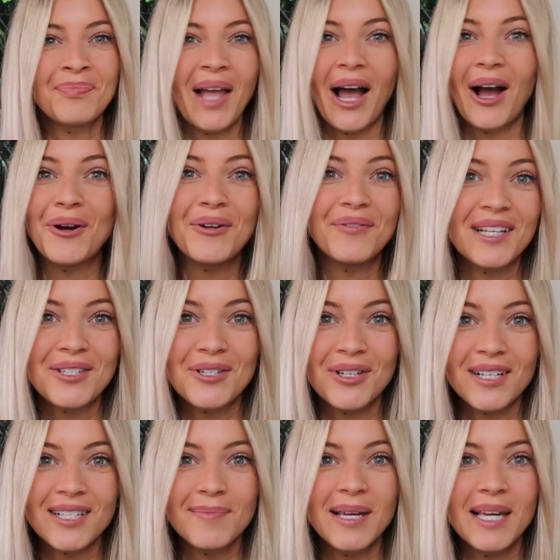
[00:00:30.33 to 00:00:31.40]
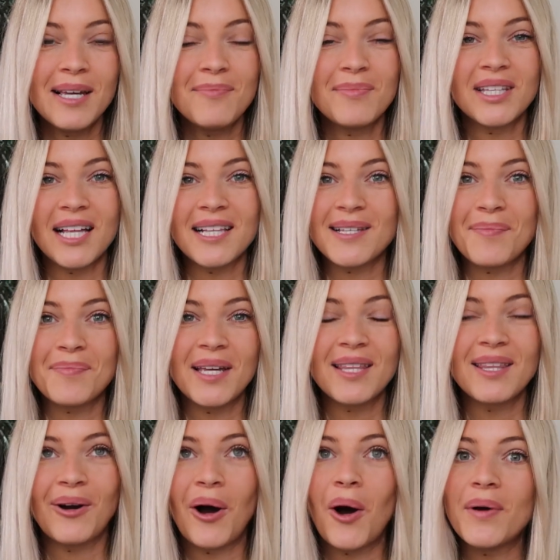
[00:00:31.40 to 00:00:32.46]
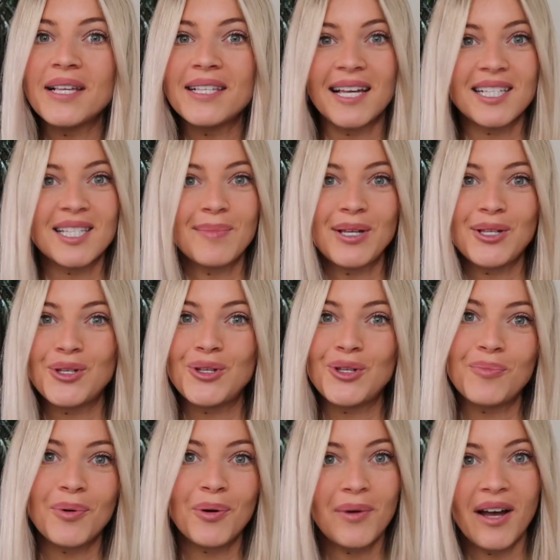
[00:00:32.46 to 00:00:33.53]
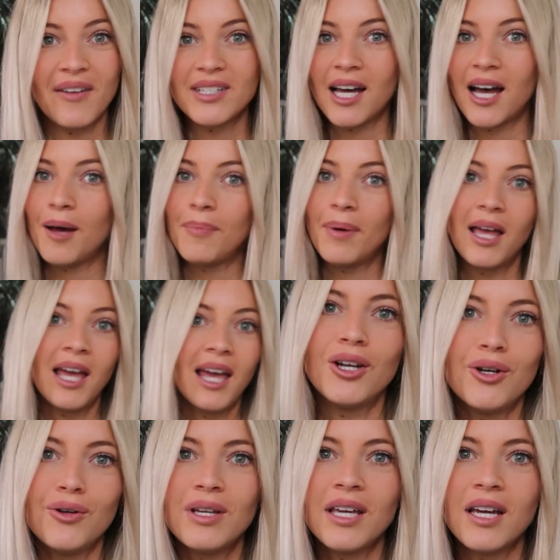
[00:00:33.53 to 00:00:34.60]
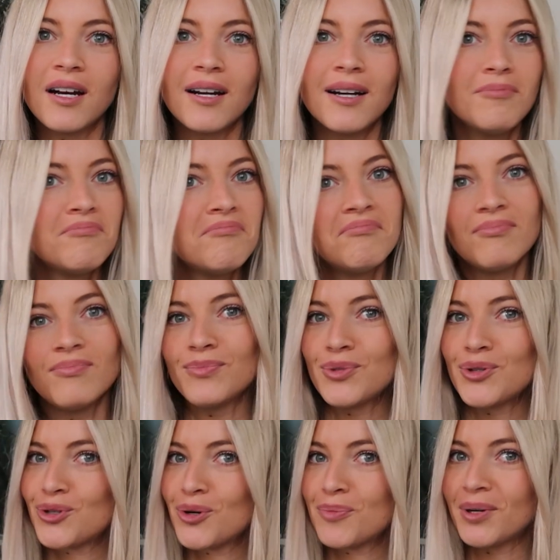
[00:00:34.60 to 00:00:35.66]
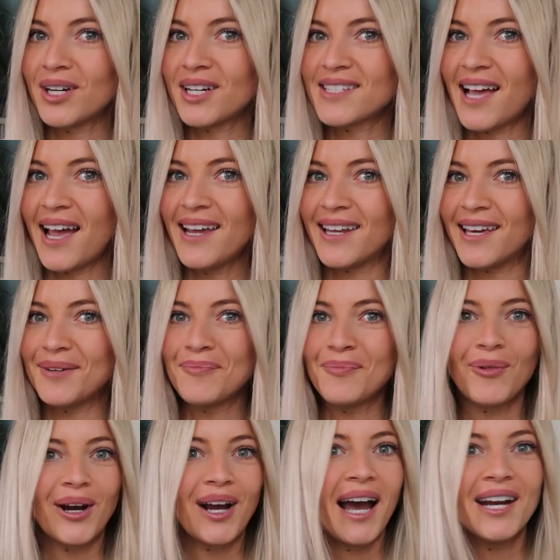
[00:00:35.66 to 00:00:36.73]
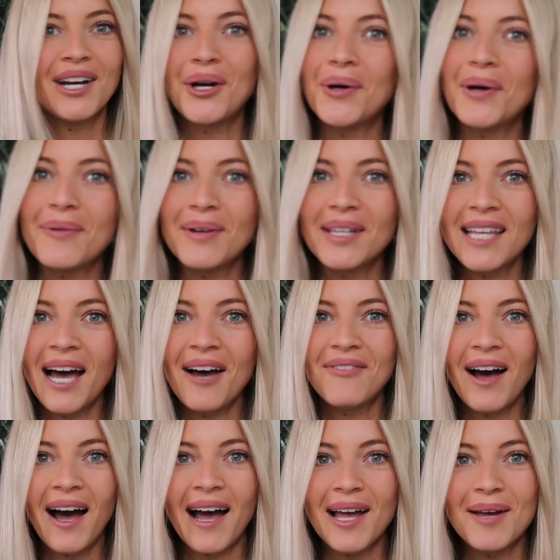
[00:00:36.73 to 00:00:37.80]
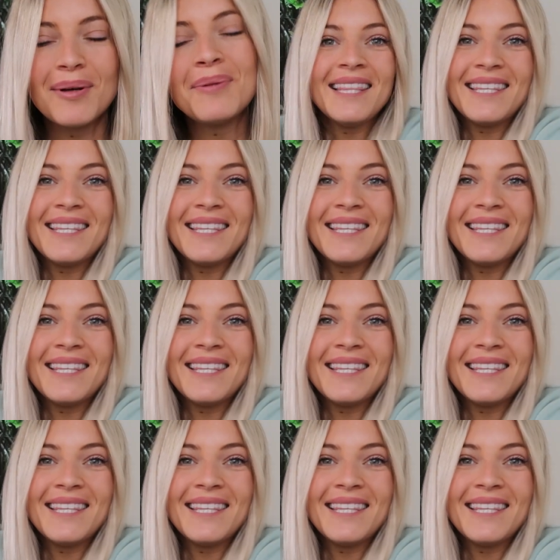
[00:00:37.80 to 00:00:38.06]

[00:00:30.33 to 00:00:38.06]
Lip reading: I don't know if that's just me, but that's something that always gets me super revved up. New year, super excited. We're kind of going with that vibe.